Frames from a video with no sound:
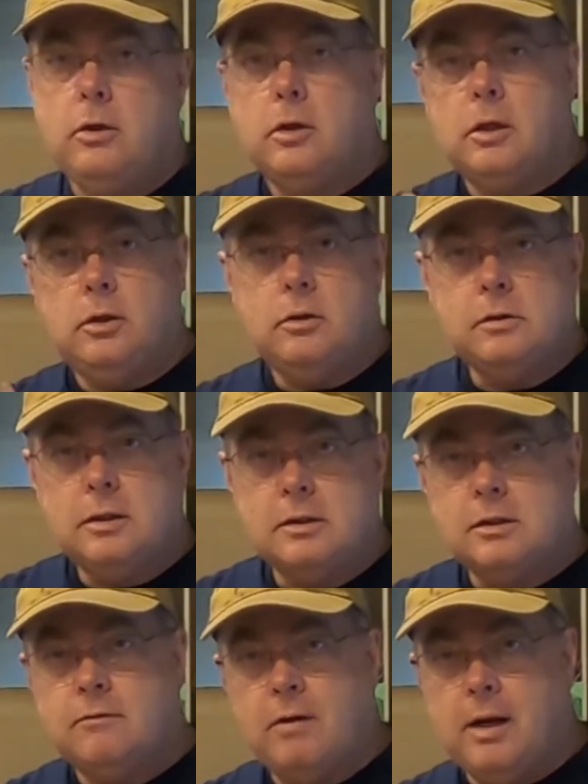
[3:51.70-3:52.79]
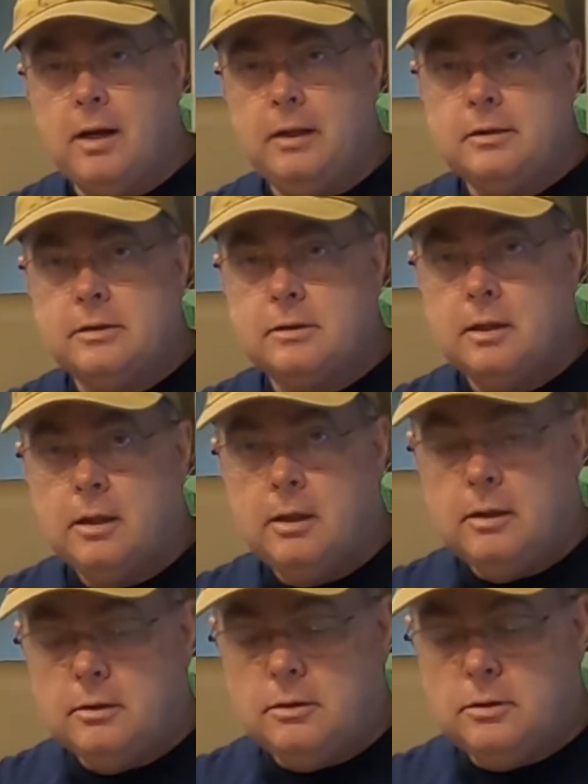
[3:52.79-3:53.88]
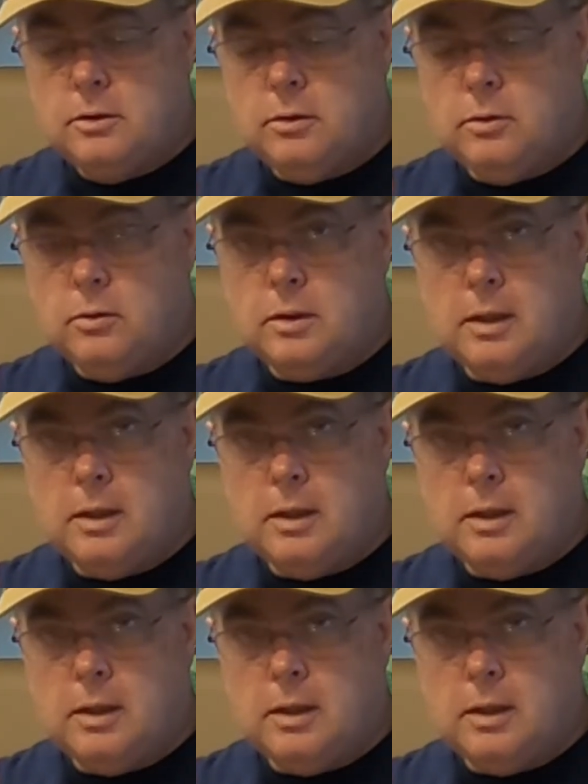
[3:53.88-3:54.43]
You can use this device to